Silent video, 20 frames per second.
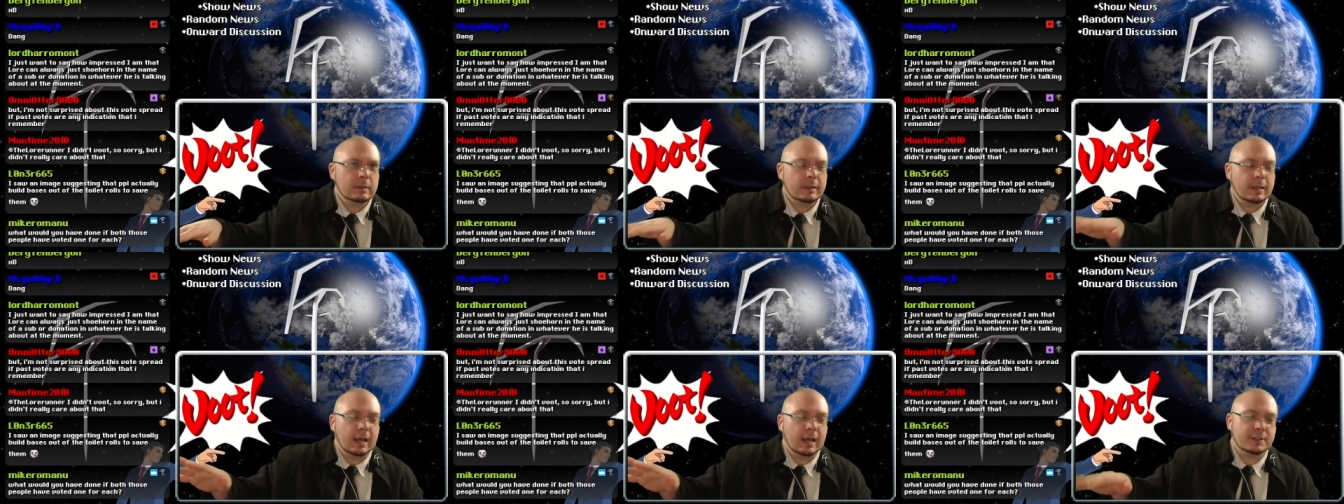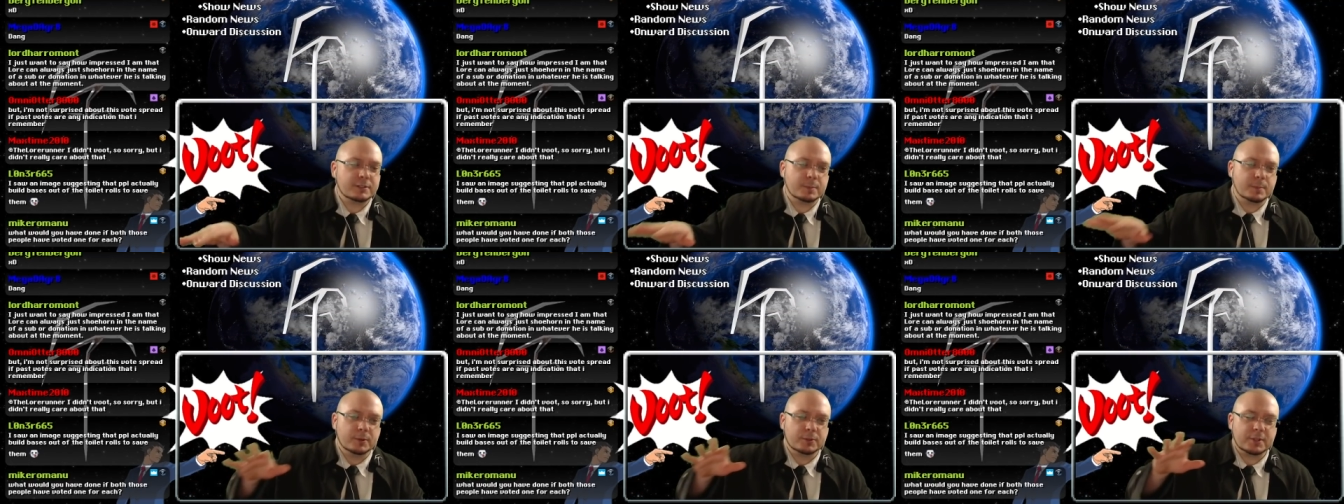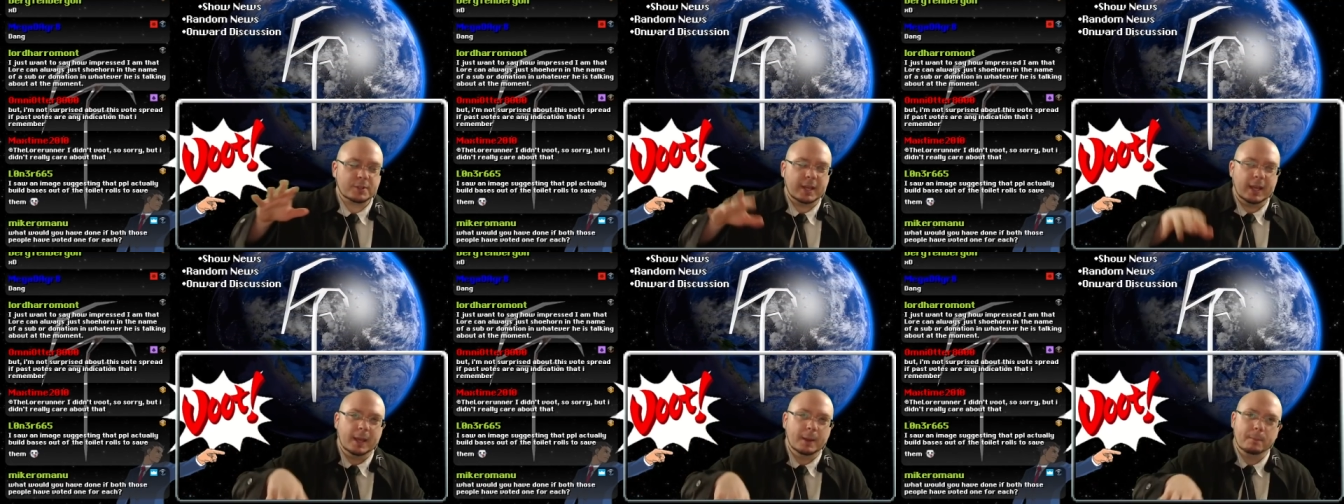as opposed
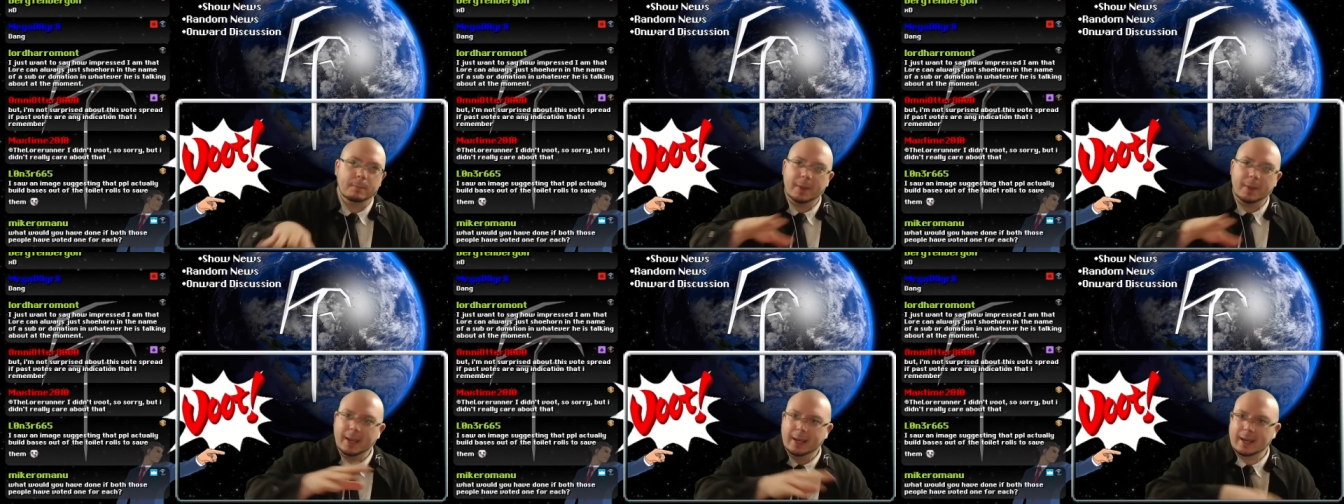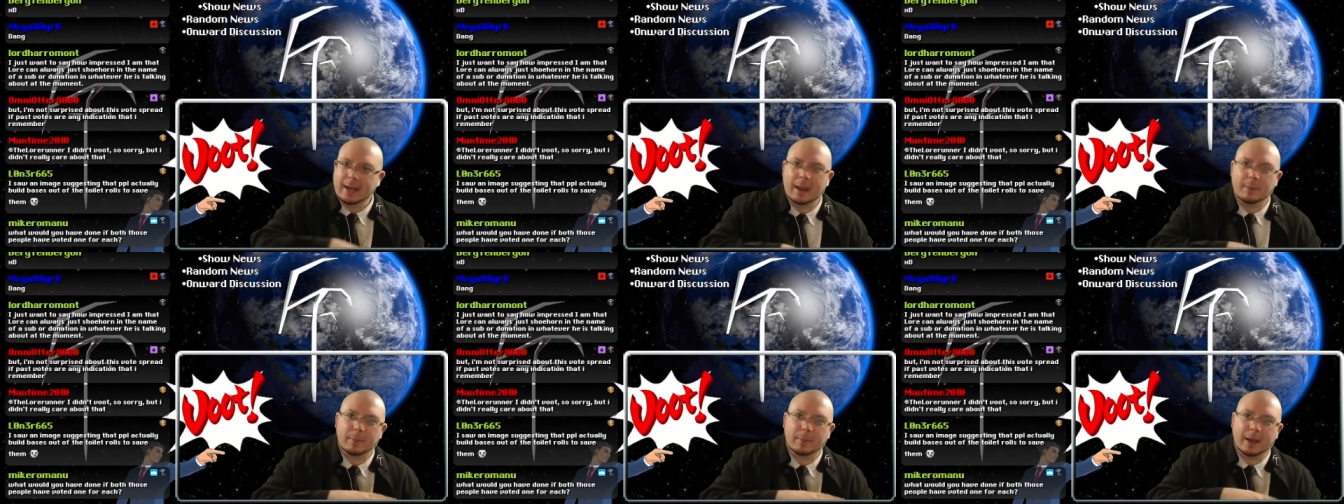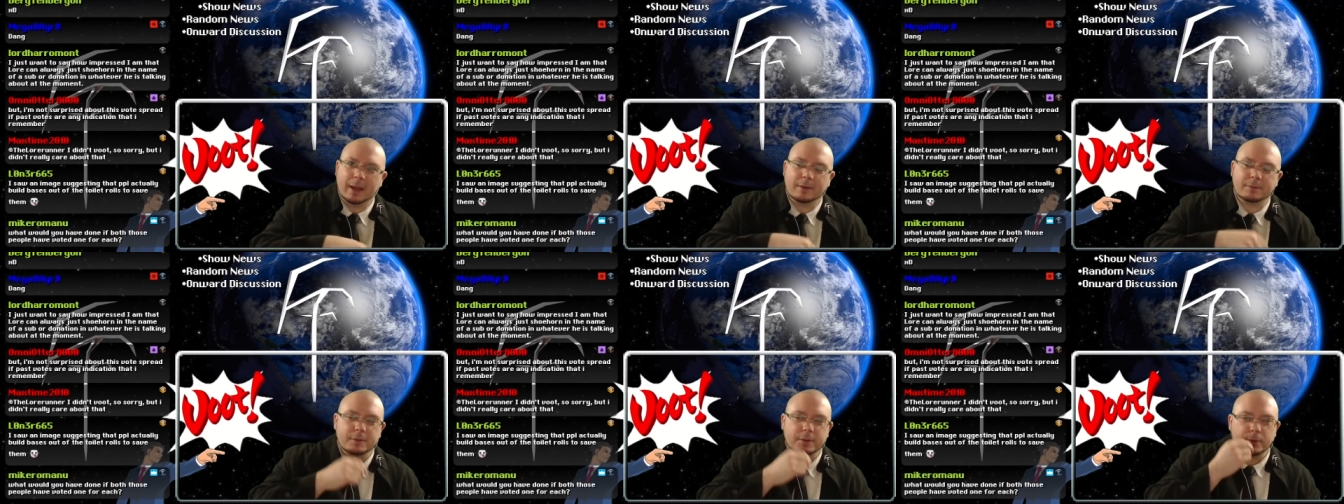to him being named
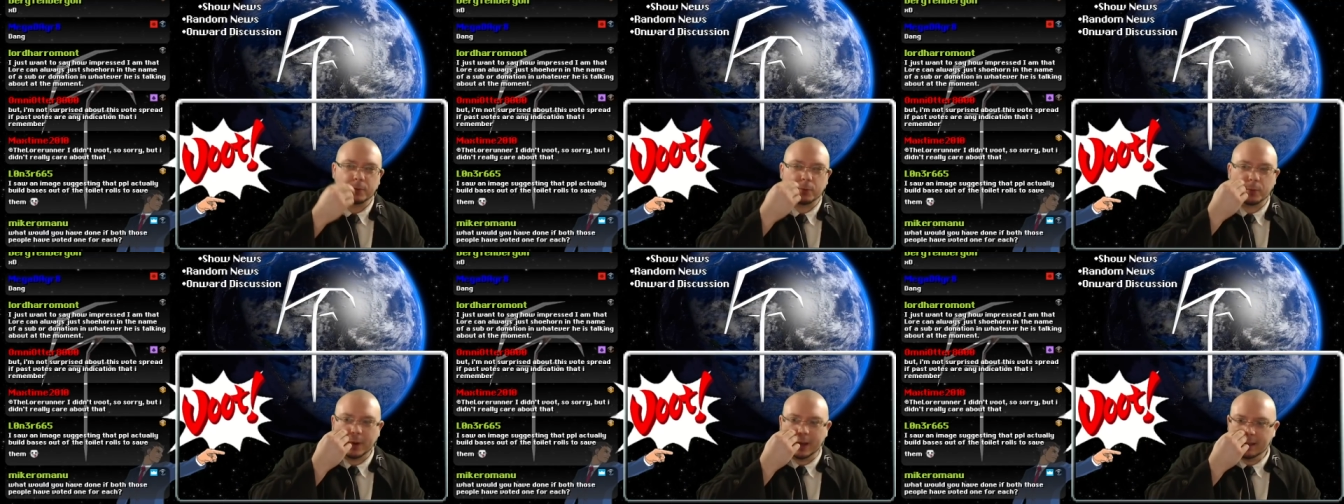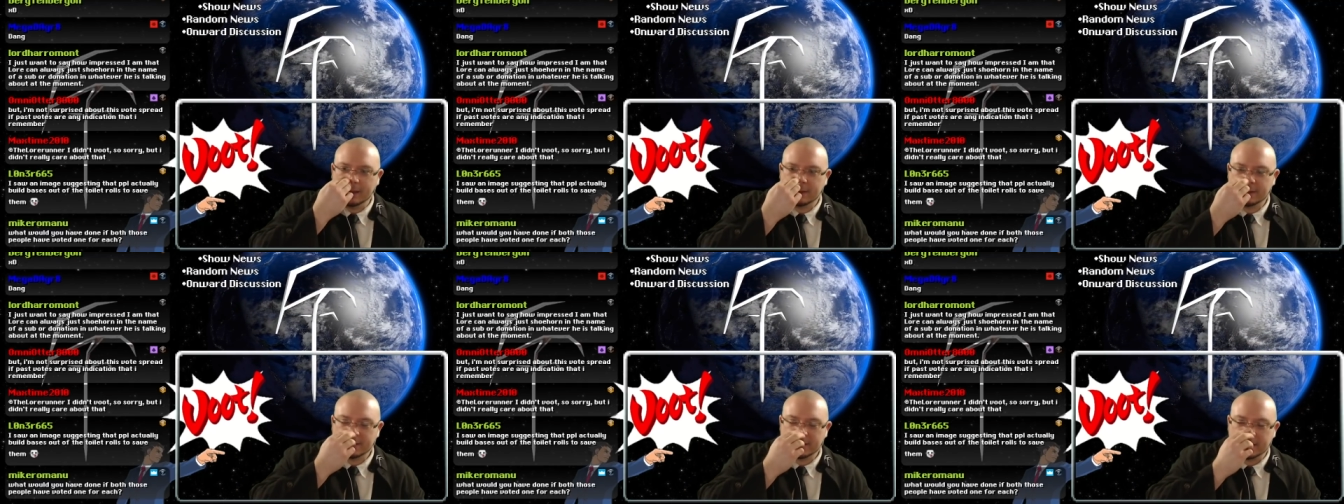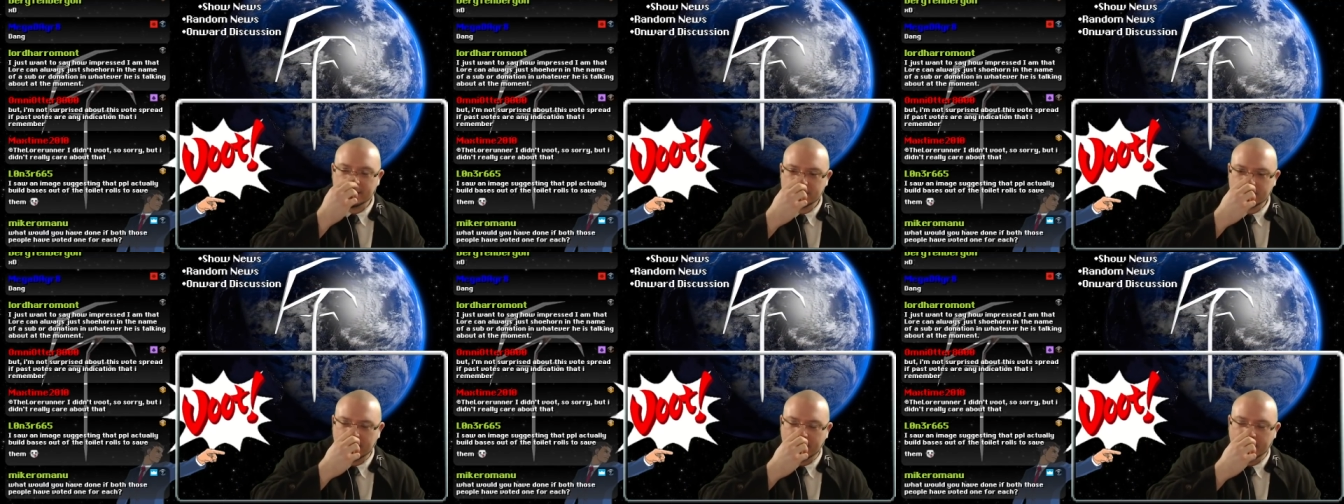after the Wraiths.
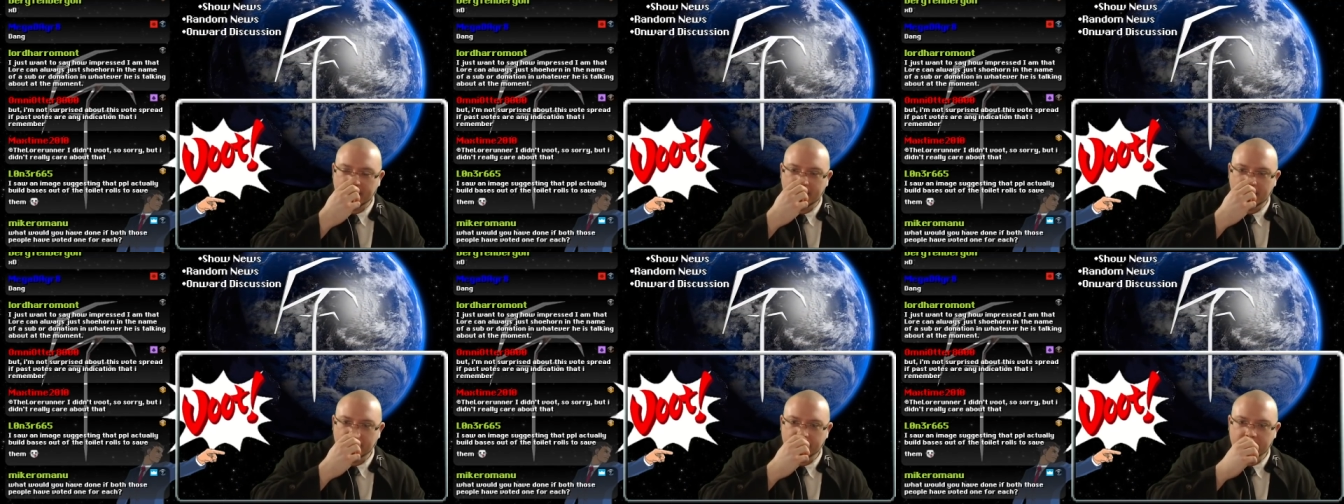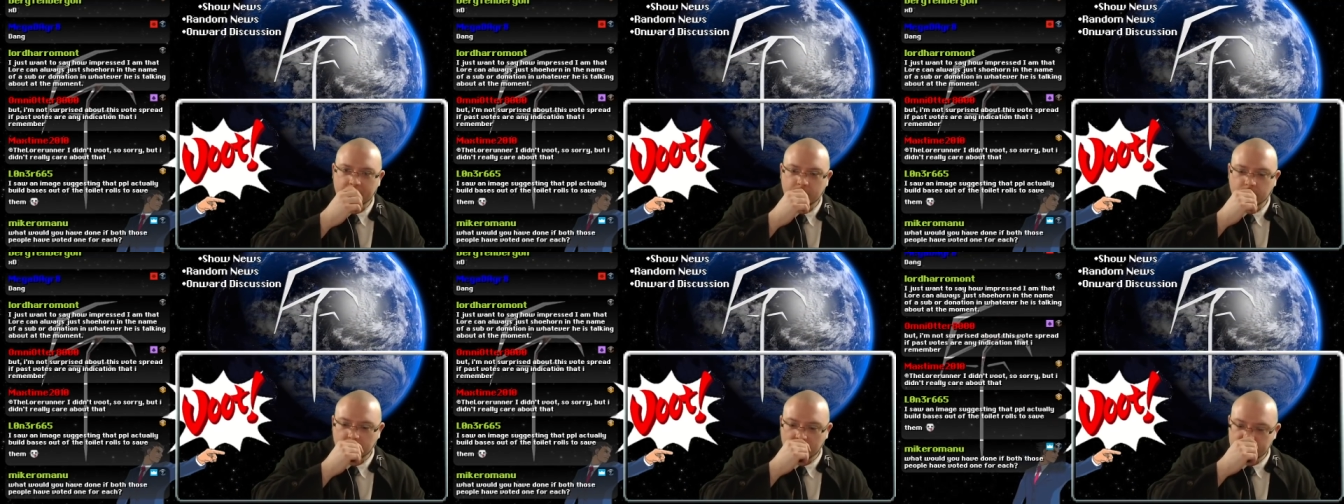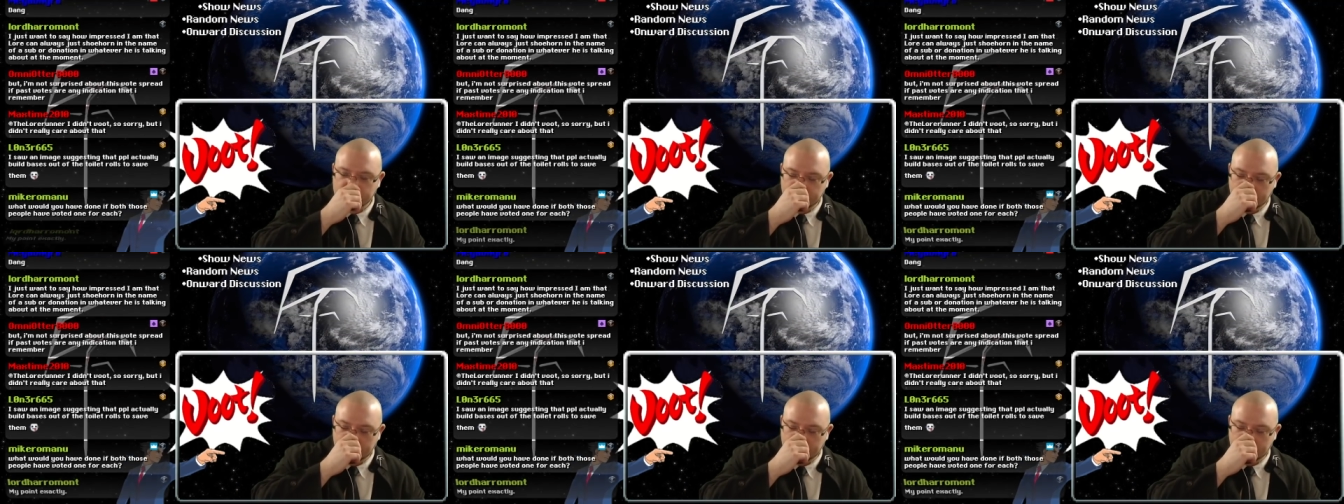That's kind of how that works.